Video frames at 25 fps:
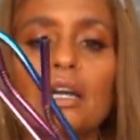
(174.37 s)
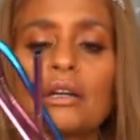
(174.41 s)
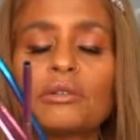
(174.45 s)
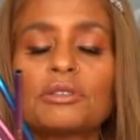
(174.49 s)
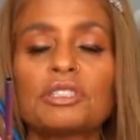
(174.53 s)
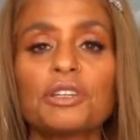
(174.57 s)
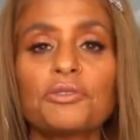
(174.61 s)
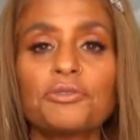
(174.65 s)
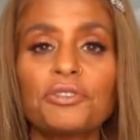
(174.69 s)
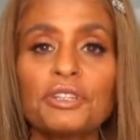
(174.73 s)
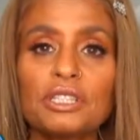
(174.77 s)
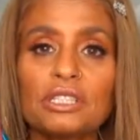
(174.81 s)

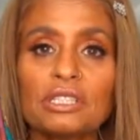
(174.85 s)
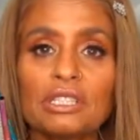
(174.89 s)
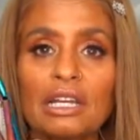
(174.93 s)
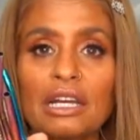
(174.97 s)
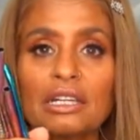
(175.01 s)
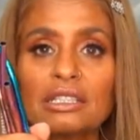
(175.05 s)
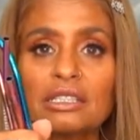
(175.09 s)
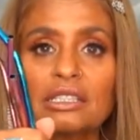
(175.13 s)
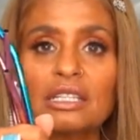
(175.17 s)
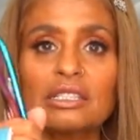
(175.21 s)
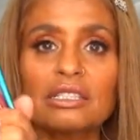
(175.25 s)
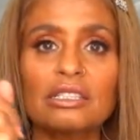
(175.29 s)
Different
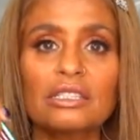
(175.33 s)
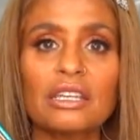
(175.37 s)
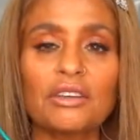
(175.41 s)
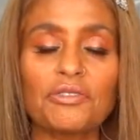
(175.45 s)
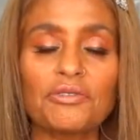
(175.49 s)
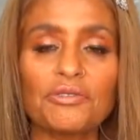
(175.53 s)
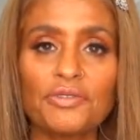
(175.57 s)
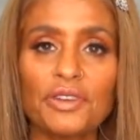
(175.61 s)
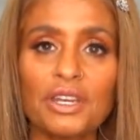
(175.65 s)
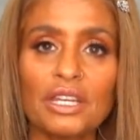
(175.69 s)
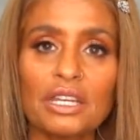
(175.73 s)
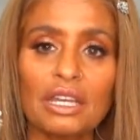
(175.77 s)
sizes. They
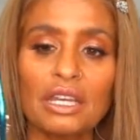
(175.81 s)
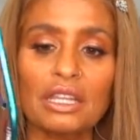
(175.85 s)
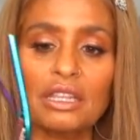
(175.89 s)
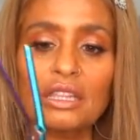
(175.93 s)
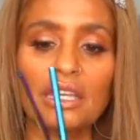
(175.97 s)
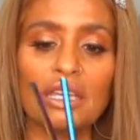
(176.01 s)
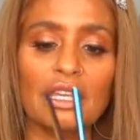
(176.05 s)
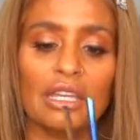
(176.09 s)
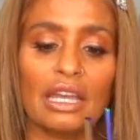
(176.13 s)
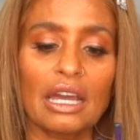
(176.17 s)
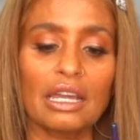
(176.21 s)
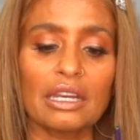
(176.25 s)
fit in
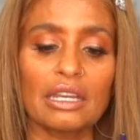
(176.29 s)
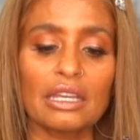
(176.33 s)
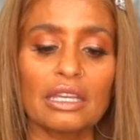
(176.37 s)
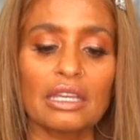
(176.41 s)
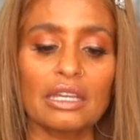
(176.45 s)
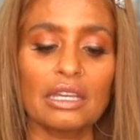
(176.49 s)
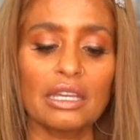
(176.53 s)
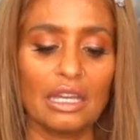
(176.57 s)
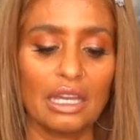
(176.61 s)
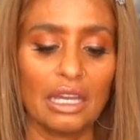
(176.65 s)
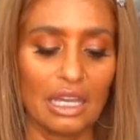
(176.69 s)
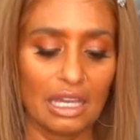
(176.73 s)
the
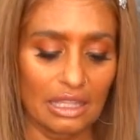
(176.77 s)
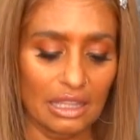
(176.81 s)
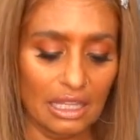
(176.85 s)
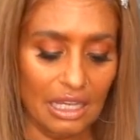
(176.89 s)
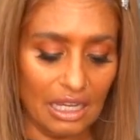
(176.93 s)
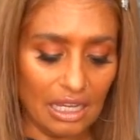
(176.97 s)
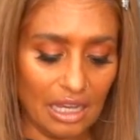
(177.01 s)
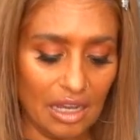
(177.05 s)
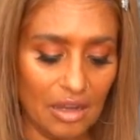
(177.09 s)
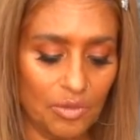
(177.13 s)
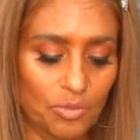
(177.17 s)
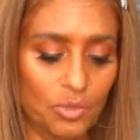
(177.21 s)
Yeti. They
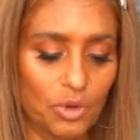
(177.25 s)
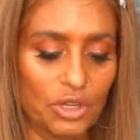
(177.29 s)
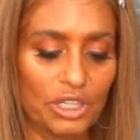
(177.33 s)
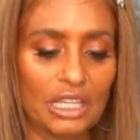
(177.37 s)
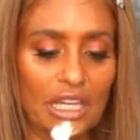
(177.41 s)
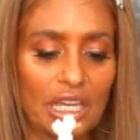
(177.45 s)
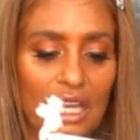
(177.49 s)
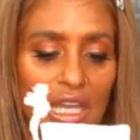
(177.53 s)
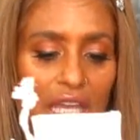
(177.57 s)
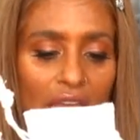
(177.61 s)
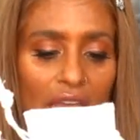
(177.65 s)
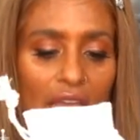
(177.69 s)
come with
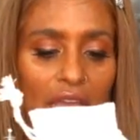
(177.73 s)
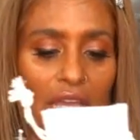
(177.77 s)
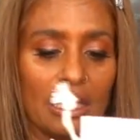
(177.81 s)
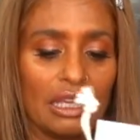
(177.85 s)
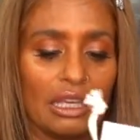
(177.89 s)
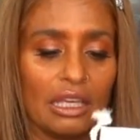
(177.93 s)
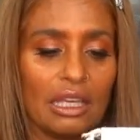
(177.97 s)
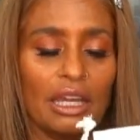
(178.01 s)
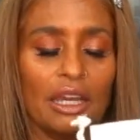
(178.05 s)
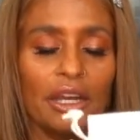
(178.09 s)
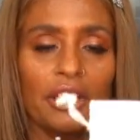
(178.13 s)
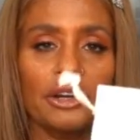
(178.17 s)
a
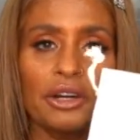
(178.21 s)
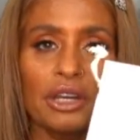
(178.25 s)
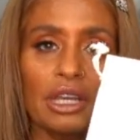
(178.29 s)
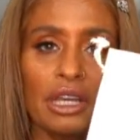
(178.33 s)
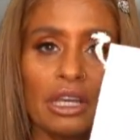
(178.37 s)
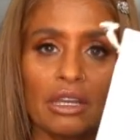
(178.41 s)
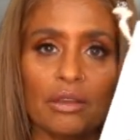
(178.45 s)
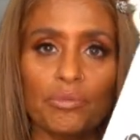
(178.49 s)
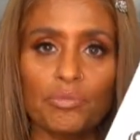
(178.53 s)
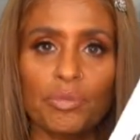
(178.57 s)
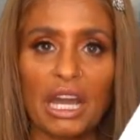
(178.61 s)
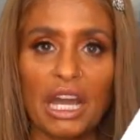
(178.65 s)

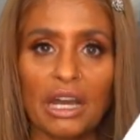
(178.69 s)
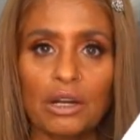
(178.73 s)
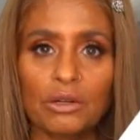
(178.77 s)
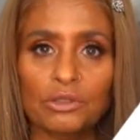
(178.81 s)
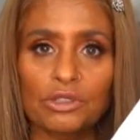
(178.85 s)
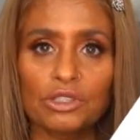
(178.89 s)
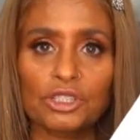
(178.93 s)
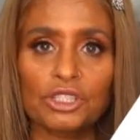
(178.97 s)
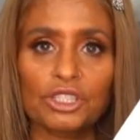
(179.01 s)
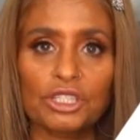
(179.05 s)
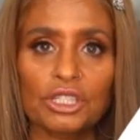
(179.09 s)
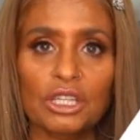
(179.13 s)
carrying
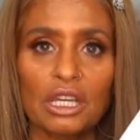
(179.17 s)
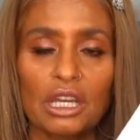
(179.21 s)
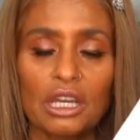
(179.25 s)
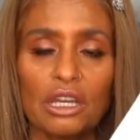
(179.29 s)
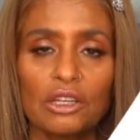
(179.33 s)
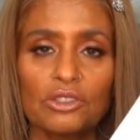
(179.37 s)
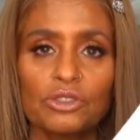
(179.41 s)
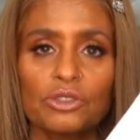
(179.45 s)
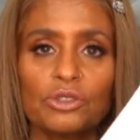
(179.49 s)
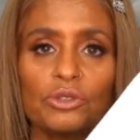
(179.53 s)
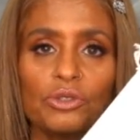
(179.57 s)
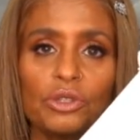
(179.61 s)
pouch,
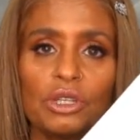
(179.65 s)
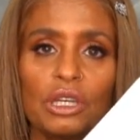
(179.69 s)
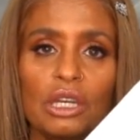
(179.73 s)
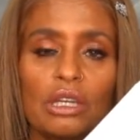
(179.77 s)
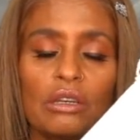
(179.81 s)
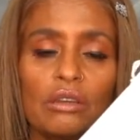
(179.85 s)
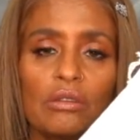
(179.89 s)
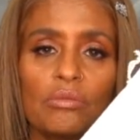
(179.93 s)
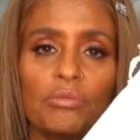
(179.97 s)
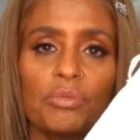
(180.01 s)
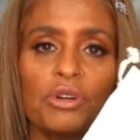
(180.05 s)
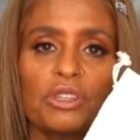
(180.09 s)
so you
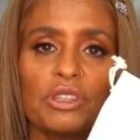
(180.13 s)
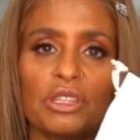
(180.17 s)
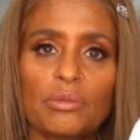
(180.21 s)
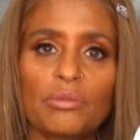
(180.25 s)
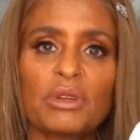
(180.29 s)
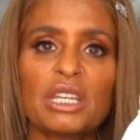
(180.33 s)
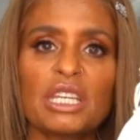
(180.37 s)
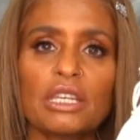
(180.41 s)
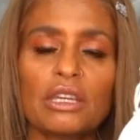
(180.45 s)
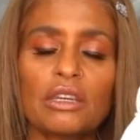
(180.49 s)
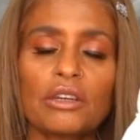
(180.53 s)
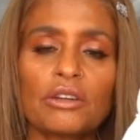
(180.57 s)
can put them
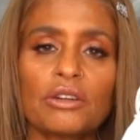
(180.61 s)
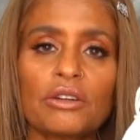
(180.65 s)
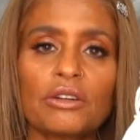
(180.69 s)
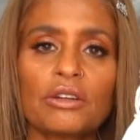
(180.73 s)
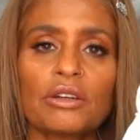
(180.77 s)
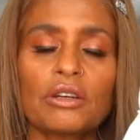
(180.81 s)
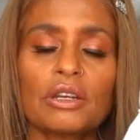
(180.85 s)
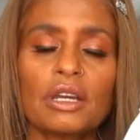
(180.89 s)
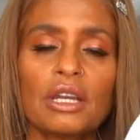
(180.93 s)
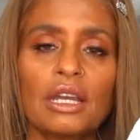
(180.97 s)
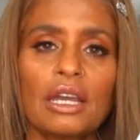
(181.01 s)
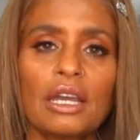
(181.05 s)
in here